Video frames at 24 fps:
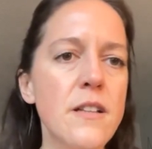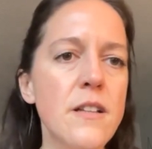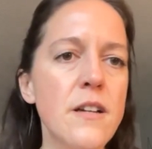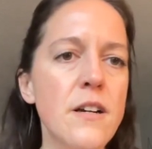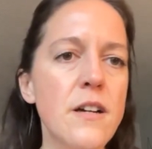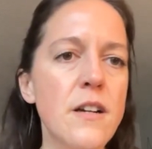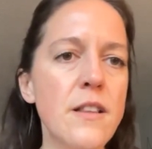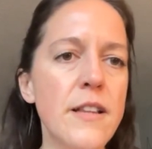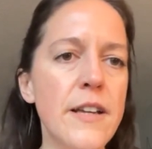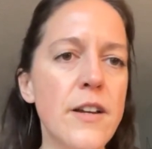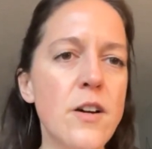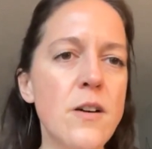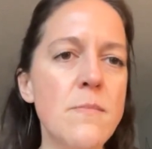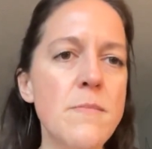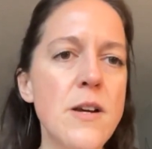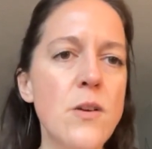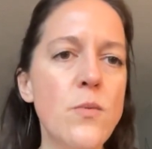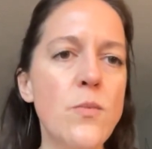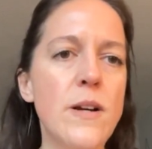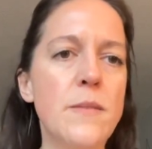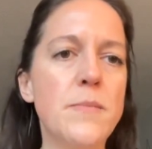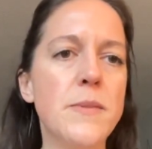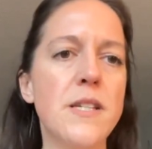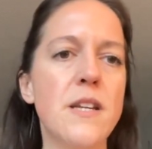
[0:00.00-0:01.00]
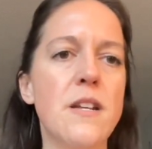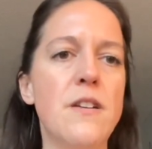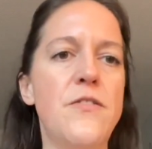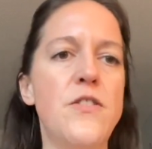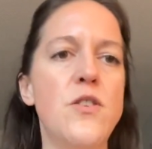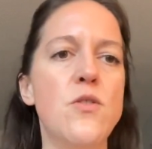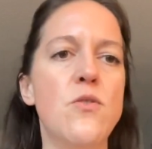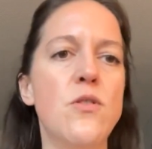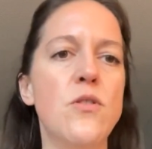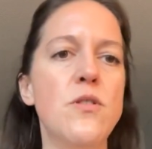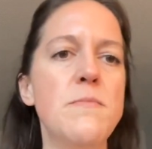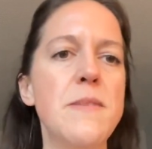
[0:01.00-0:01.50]
Like on my website, if
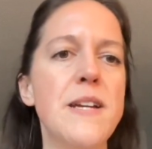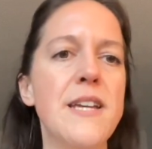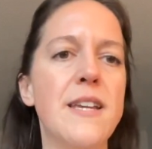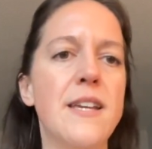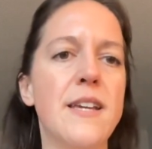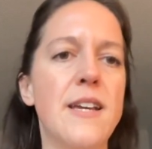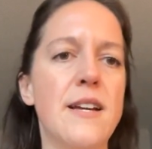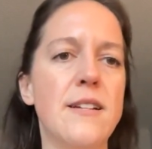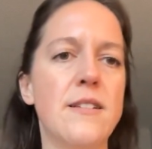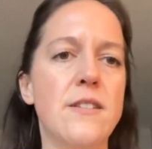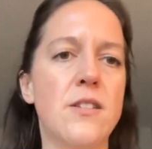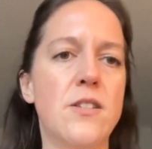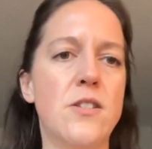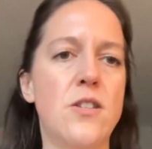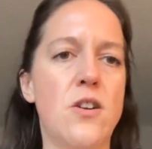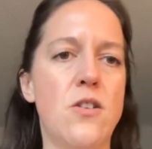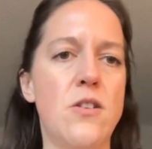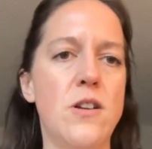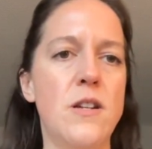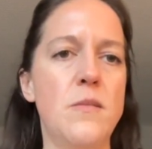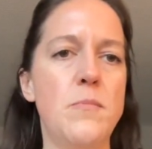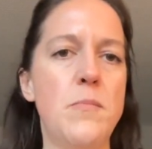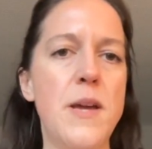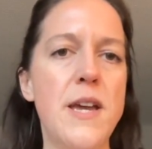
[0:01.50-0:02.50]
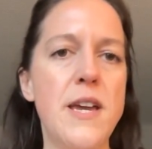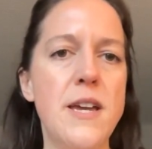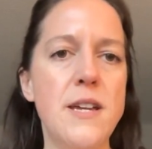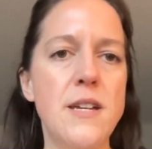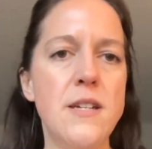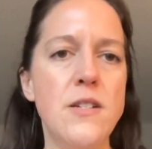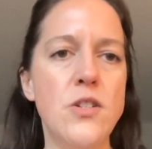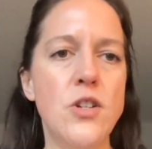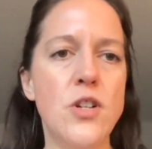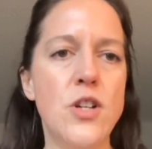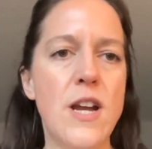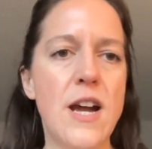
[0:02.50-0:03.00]
you go to my Get Started
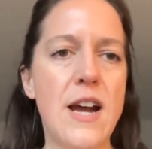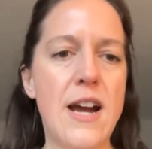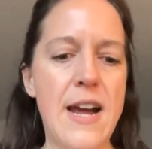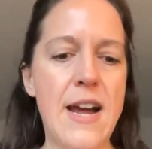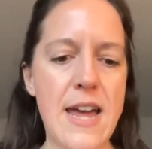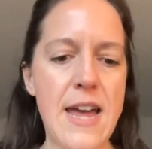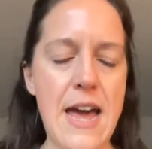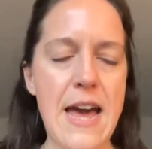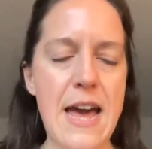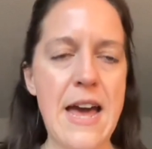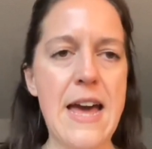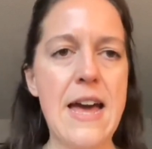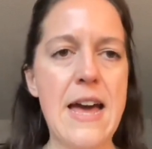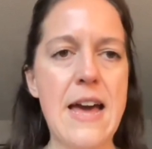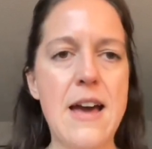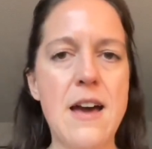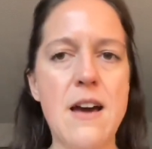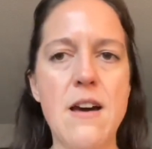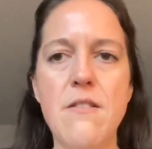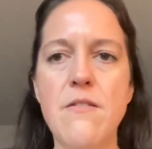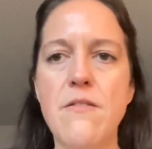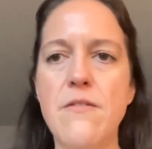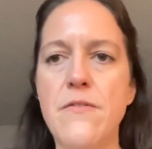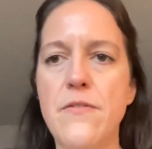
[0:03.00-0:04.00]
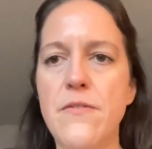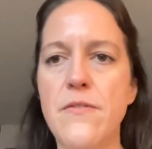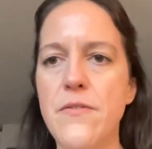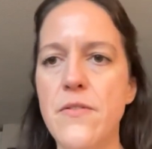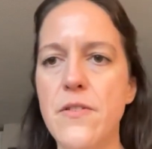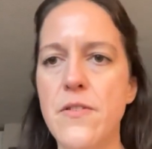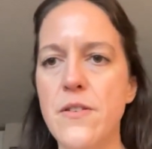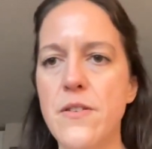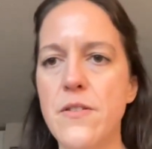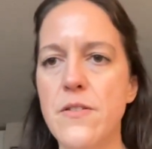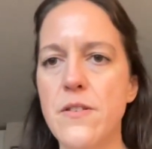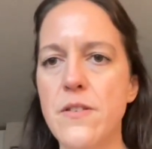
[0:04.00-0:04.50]
page, I have,
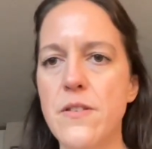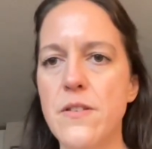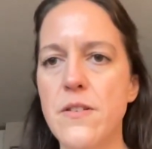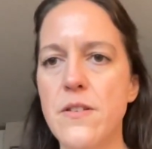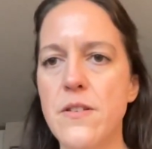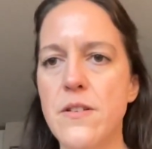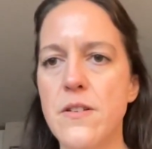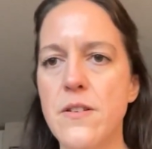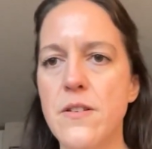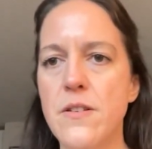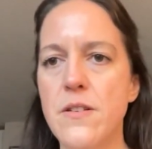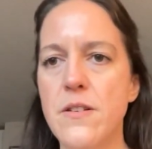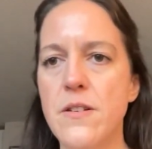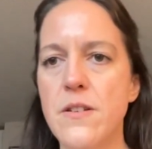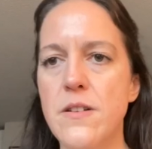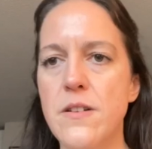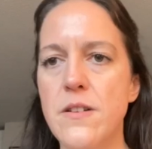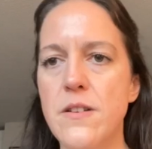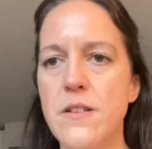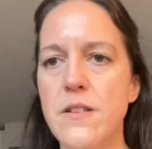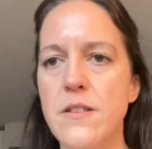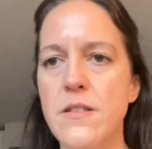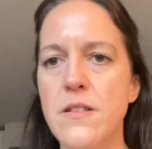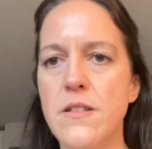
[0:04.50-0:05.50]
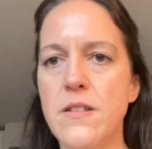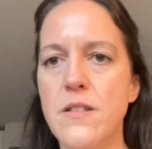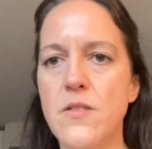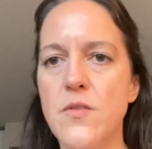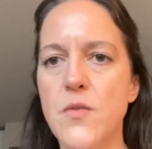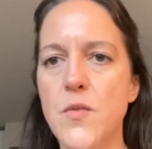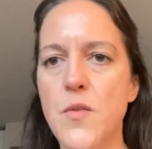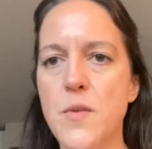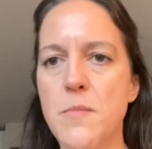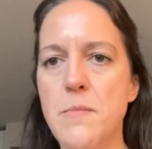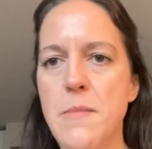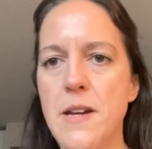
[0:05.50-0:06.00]
and this is
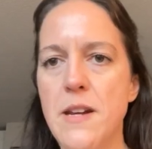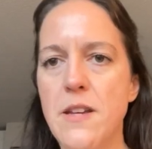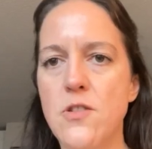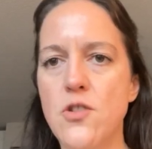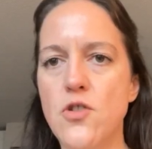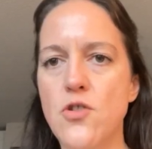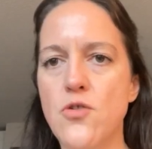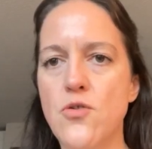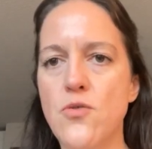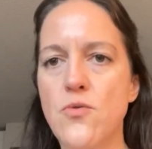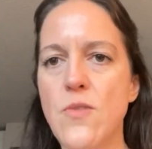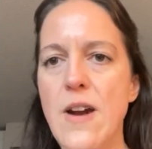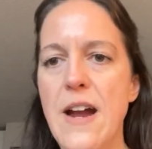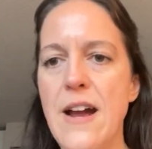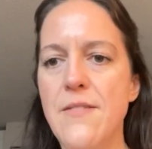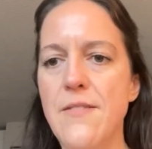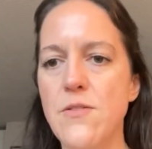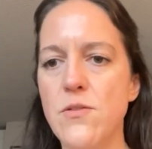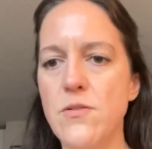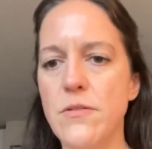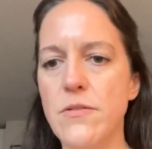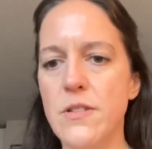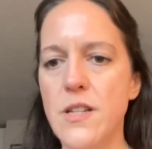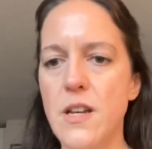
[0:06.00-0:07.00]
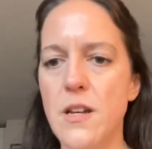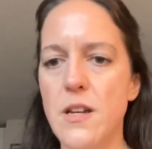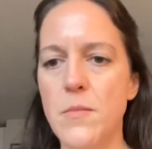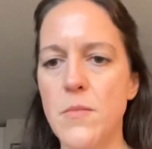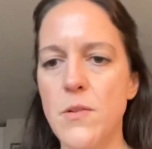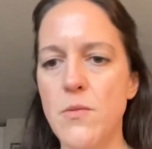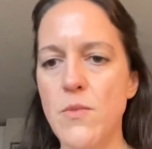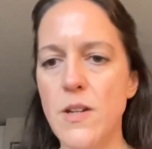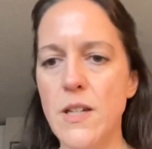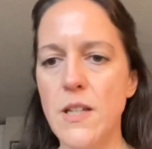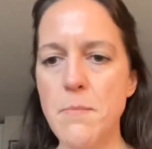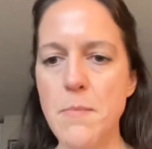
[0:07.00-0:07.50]
for my travel
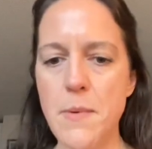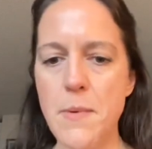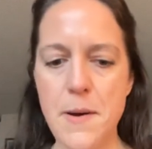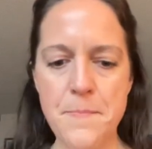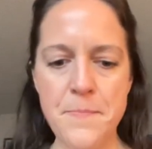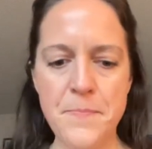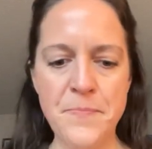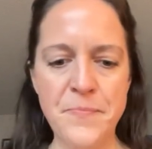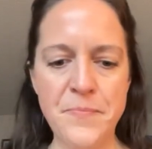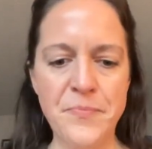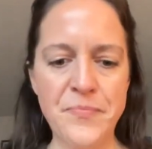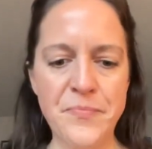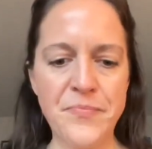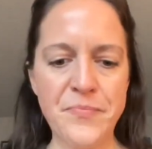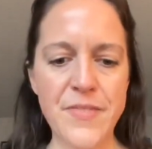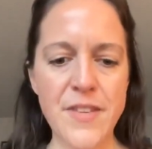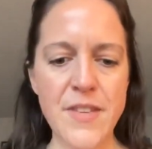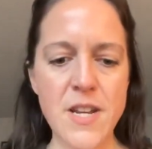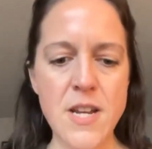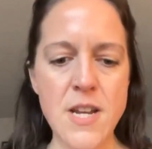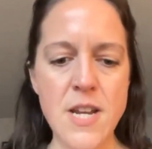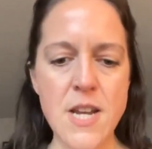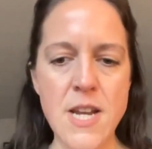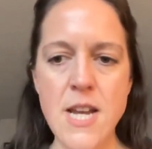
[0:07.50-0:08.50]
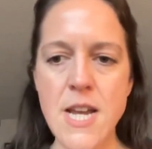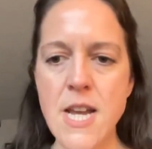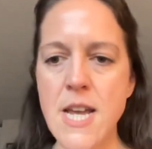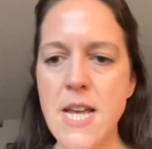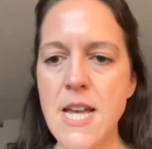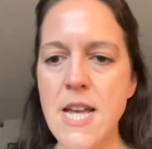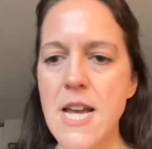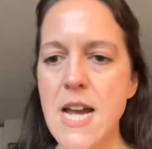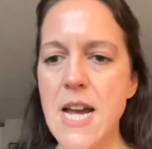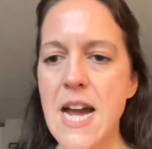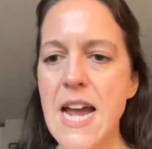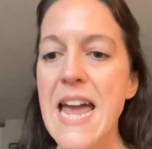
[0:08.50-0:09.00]
segment really, but
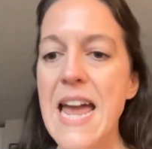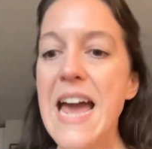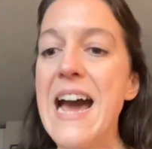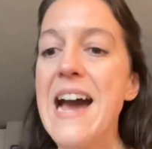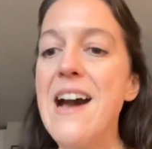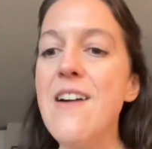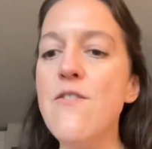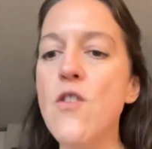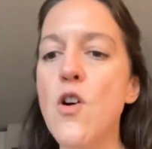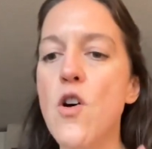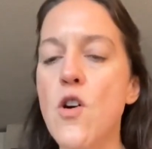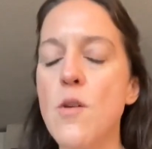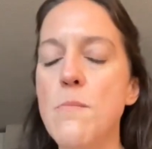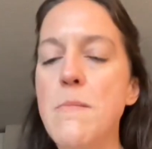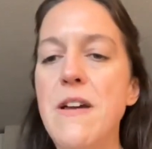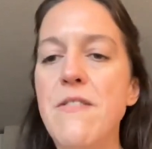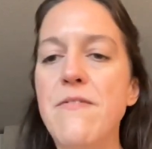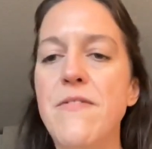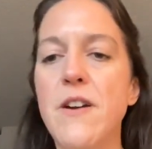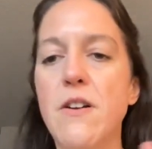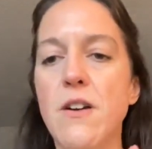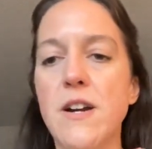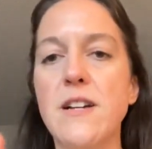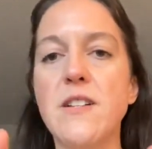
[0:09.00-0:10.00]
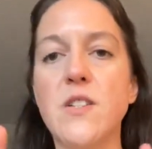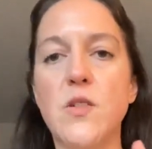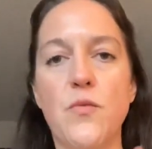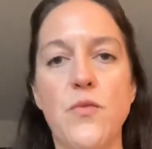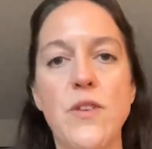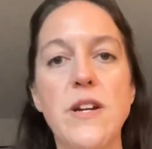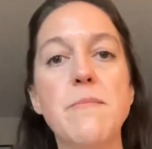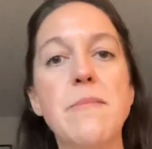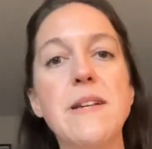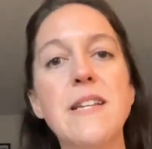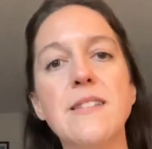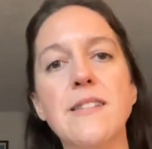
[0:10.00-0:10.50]
I have all my various
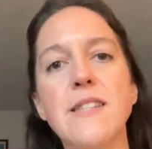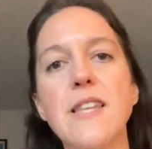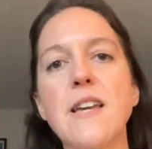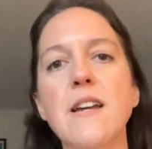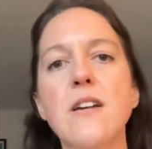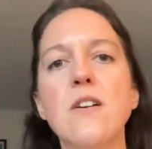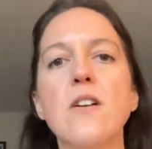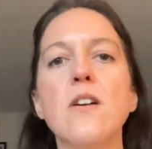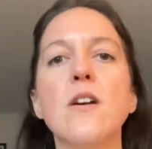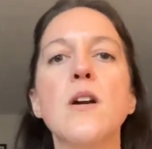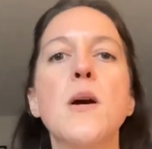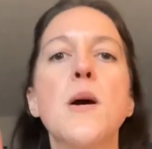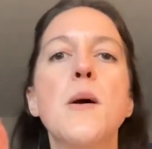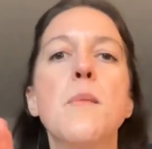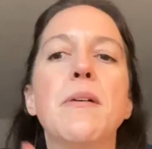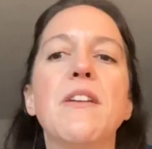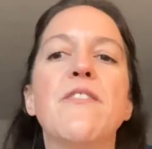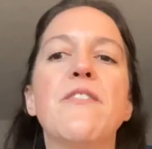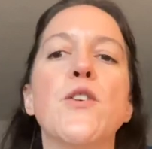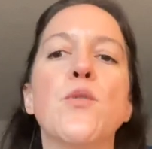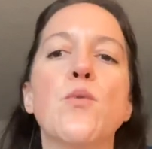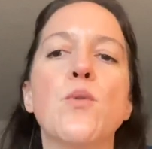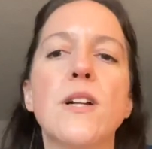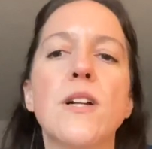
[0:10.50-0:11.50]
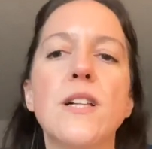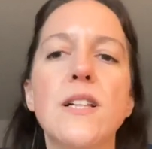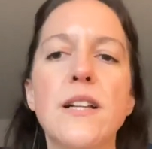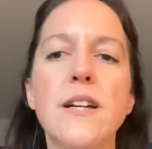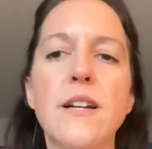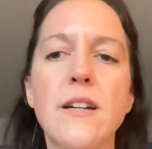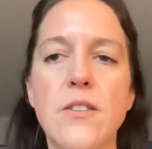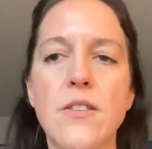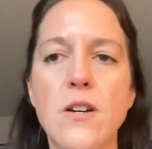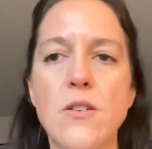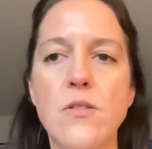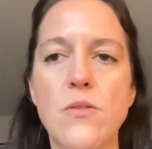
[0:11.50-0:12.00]
freebies there. But if you
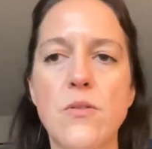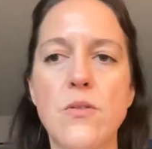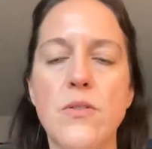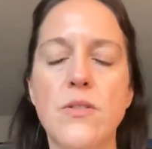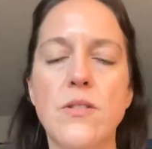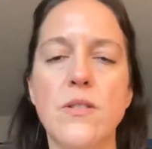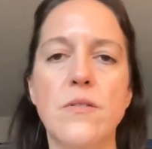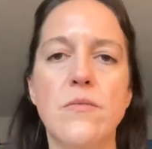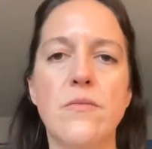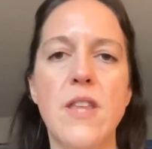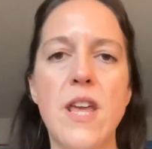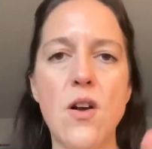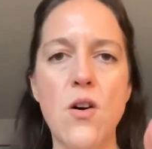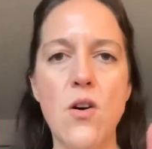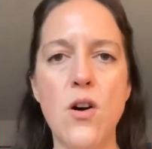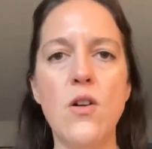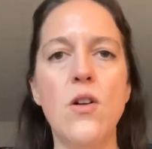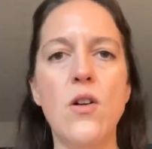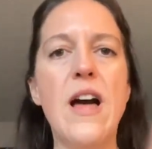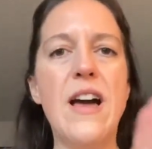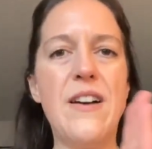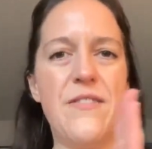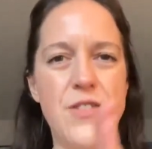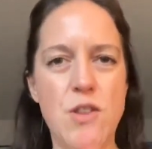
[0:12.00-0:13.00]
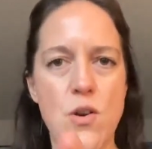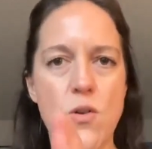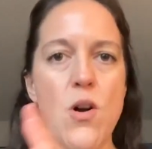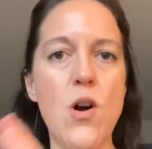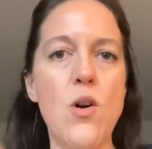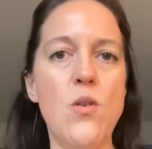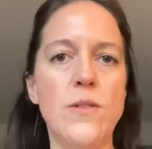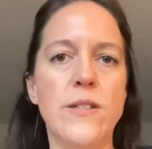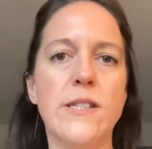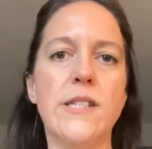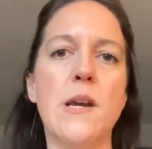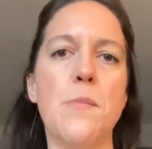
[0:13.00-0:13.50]
click those, they all have their
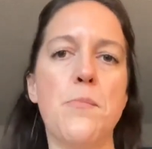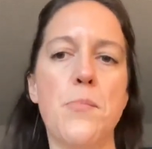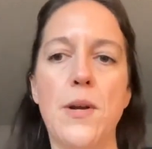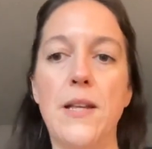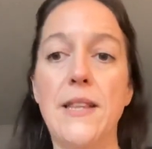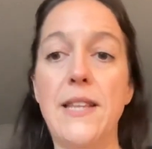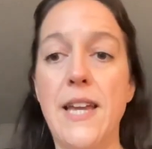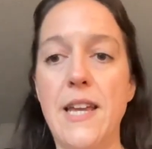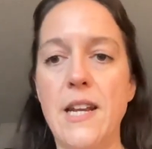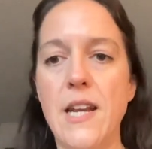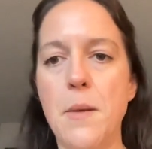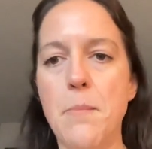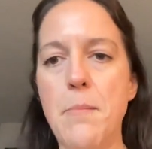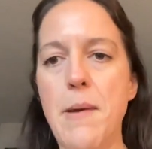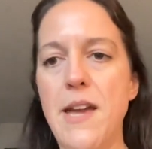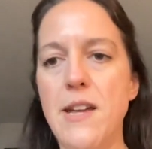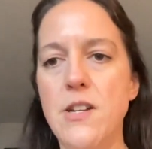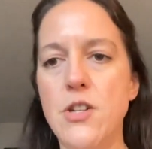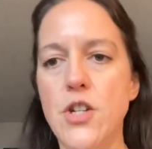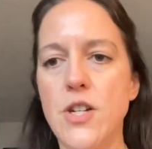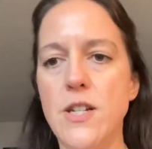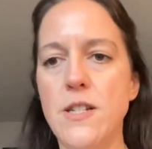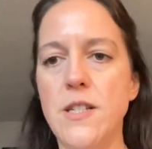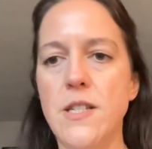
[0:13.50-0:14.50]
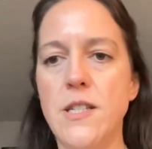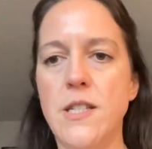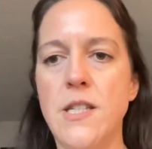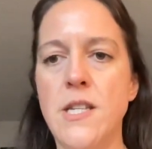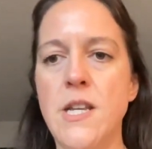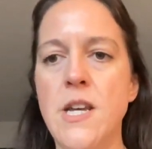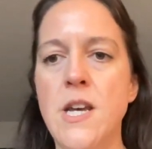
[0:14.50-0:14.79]
own separate landing pages.